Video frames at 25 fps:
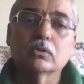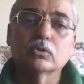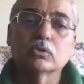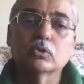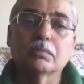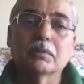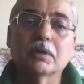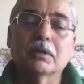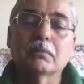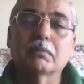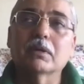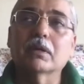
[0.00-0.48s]
You
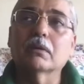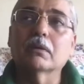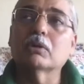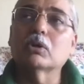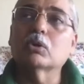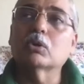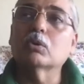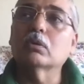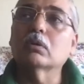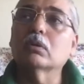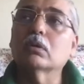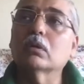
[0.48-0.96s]
may be able
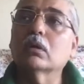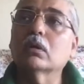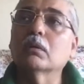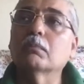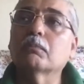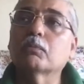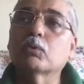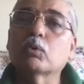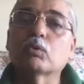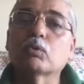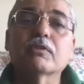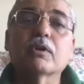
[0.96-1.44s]
to
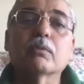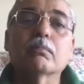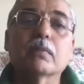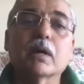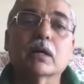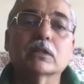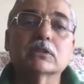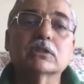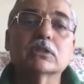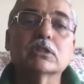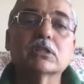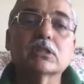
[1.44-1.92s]
improve your
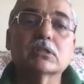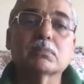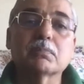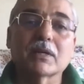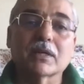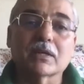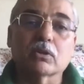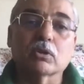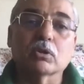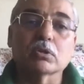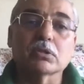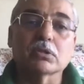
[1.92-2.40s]
margins by
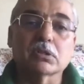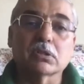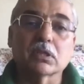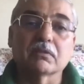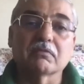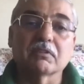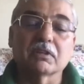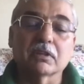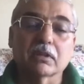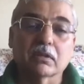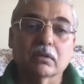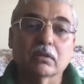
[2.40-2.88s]
cost
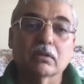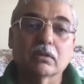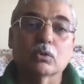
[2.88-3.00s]
saving.